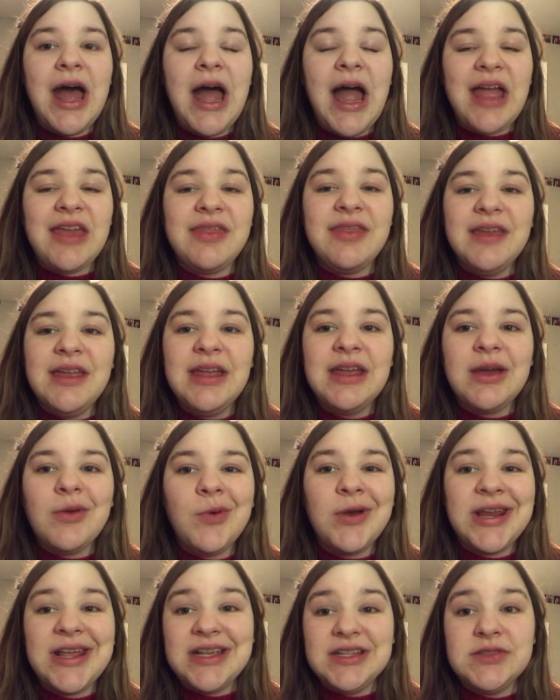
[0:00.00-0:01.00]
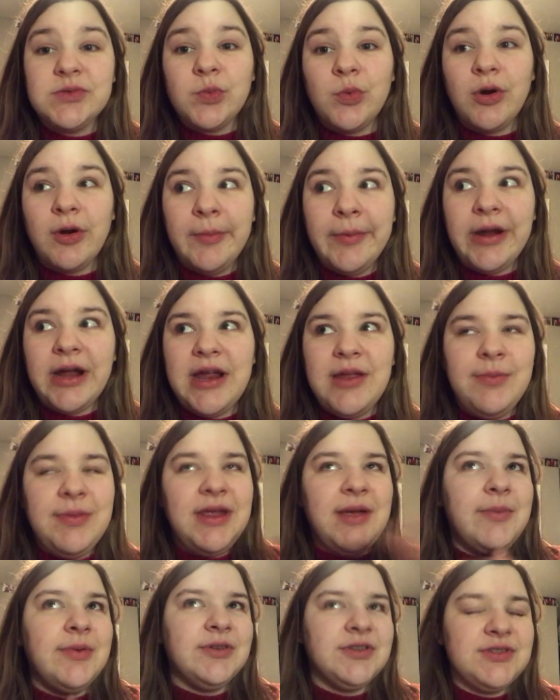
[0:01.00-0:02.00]
I think when it gets warmer I'd be
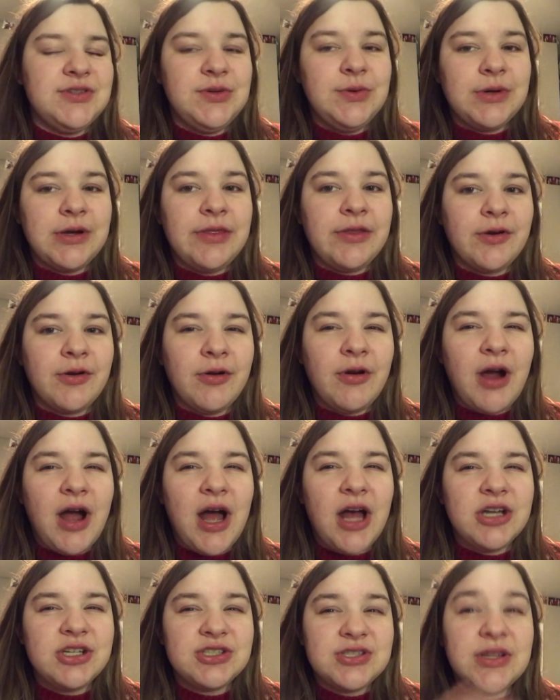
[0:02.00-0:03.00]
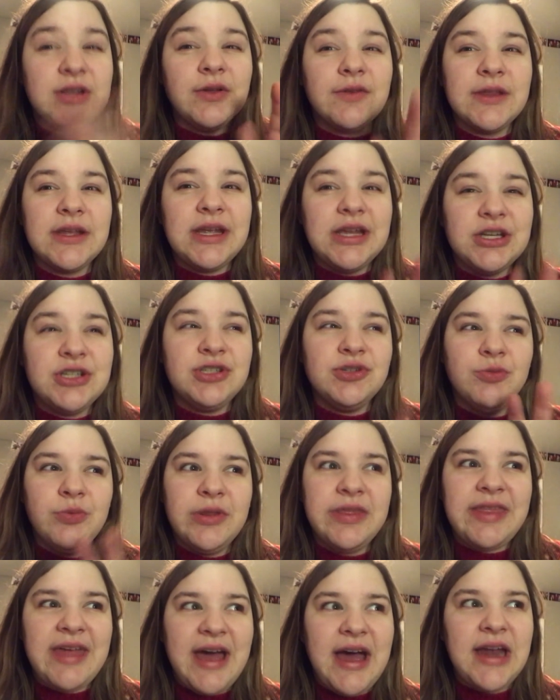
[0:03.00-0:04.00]
able to do it in the garage. The only issue
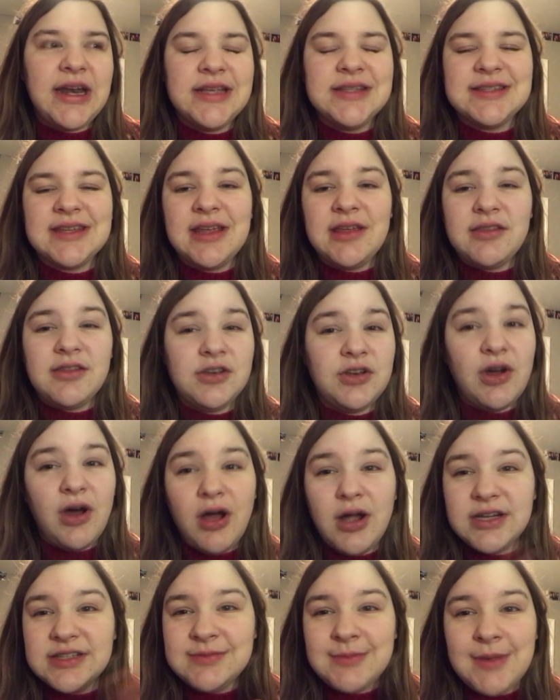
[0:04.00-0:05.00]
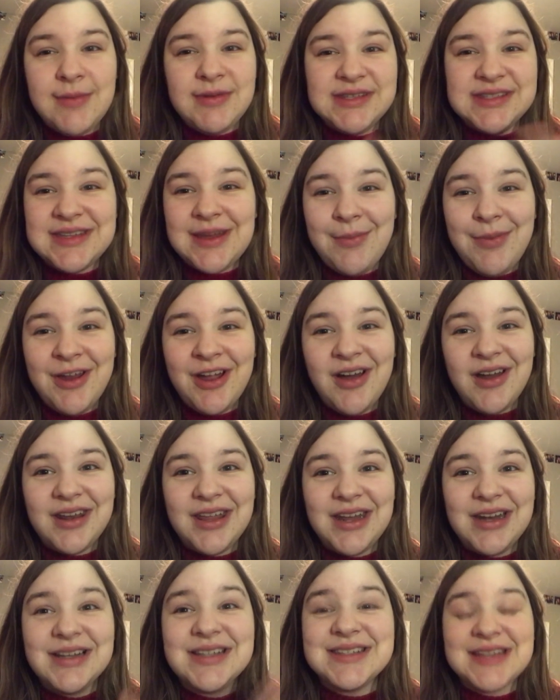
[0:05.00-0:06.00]
with that is like the dogs maybe stepping on
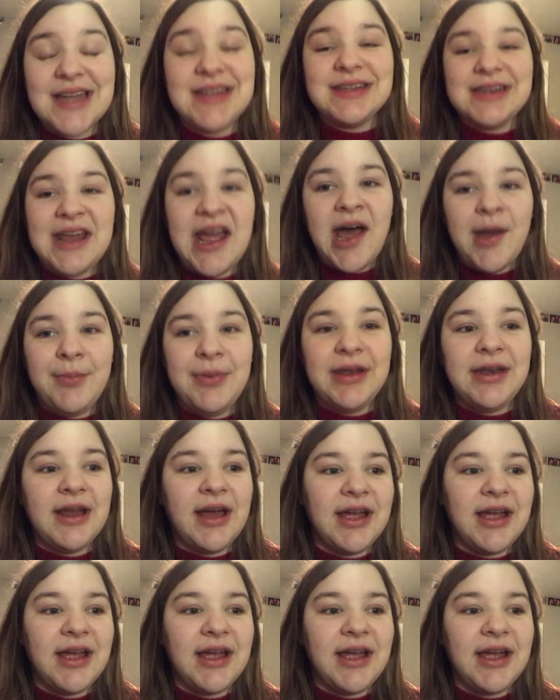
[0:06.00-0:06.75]
it, because that did happen.